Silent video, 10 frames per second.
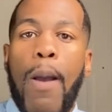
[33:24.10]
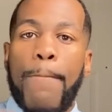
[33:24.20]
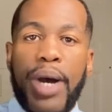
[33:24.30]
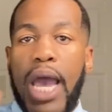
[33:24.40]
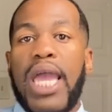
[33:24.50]

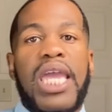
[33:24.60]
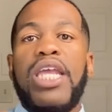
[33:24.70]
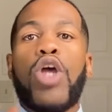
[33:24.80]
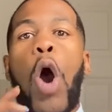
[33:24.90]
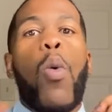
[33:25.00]
But he
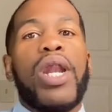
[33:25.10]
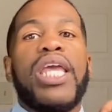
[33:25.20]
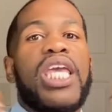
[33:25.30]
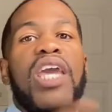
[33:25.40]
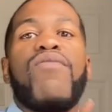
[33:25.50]
don't want to
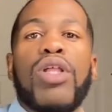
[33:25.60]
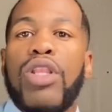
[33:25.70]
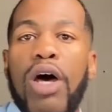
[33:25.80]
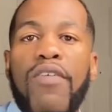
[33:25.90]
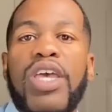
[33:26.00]
give the
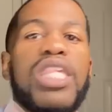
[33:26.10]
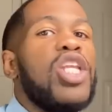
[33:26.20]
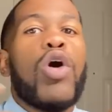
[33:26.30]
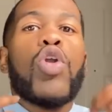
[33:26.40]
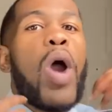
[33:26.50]
love because he
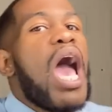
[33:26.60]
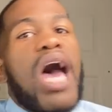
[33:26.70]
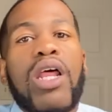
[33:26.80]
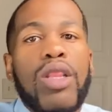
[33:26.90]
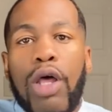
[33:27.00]
don't know
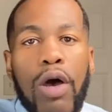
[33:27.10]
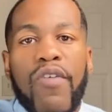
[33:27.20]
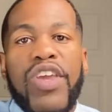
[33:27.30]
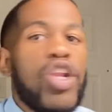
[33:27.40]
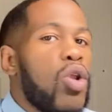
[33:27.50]
how to love.
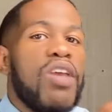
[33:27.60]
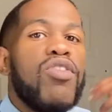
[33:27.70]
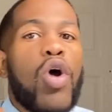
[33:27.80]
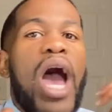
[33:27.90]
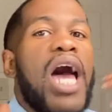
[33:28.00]
He don't even
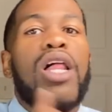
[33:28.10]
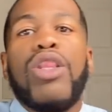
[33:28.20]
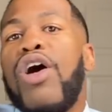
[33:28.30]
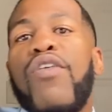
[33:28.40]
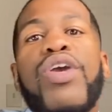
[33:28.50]
know how to
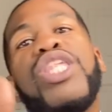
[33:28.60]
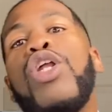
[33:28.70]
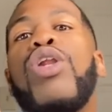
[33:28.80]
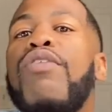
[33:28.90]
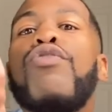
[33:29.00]
love because he
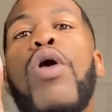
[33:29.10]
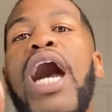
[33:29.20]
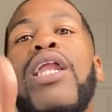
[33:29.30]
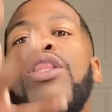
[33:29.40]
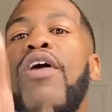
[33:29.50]
don't even know how
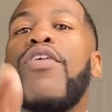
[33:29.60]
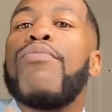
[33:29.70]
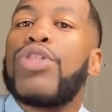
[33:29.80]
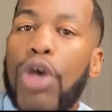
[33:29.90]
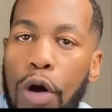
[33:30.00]
to love
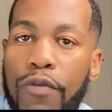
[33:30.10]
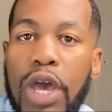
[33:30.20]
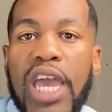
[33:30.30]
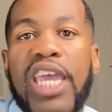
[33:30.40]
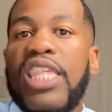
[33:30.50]
himself
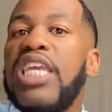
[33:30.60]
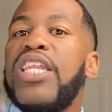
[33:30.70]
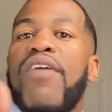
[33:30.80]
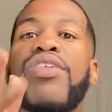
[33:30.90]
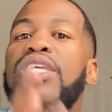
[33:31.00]
because he
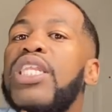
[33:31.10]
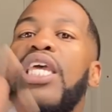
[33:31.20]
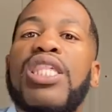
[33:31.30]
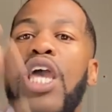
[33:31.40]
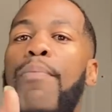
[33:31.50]
never seen an
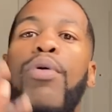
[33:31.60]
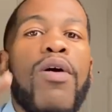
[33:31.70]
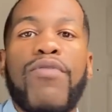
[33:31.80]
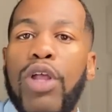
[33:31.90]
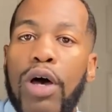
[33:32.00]
example
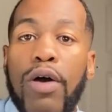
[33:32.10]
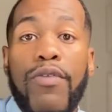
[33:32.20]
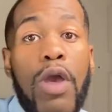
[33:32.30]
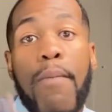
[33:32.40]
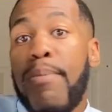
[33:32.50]
of love.
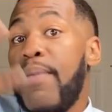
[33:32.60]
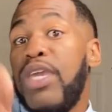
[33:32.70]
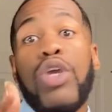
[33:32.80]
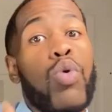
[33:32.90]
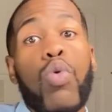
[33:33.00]
Maybe he
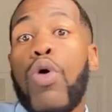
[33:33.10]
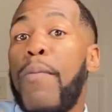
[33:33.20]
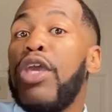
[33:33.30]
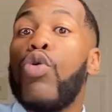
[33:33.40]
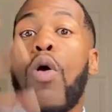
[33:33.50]
grew up,
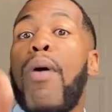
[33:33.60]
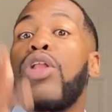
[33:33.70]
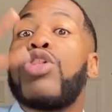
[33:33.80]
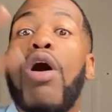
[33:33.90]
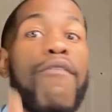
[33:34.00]
he grew up on
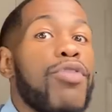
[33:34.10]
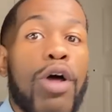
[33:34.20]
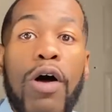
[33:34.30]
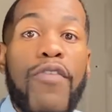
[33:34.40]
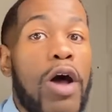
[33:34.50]
tough
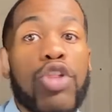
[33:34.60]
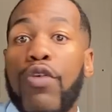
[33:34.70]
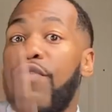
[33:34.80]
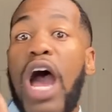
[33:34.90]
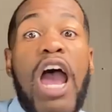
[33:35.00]
love, on
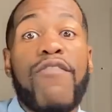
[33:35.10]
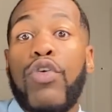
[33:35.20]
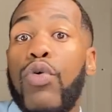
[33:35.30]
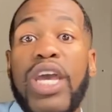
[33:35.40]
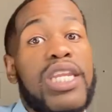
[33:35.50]

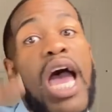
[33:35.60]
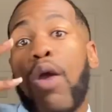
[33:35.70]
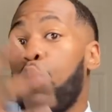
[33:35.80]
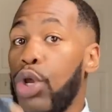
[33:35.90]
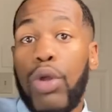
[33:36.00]
survival, and not
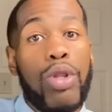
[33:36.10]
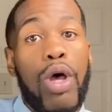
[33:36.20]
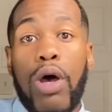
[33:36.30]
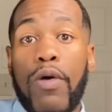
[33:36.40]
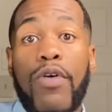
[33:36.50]
real
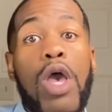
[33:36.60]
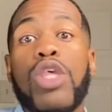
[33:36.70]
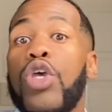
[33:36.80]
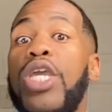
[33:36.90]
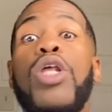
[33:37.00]
love.
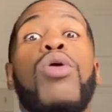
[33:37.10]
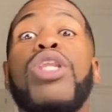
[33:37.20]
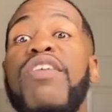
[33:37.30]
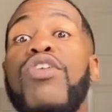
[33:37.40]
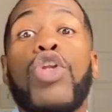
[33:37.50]
So he don't
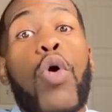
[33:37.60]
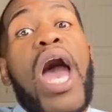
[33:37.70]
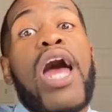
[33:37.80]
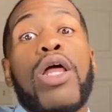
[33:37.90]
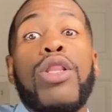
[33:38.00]
even know
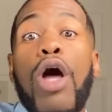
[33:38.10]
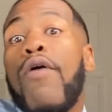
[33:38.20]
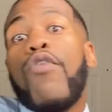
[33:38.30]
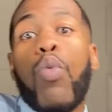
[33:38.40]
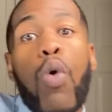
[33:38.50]
how to love
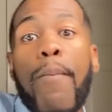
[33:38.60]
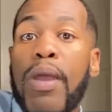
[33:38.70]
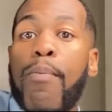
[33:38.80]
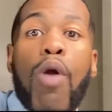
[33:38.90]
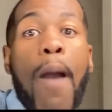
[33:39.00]
a woman
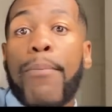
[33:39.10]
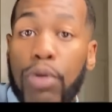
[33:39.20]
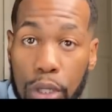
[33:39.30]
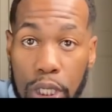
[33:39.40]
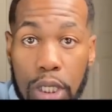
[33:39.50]

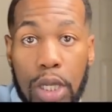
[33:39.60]
properly.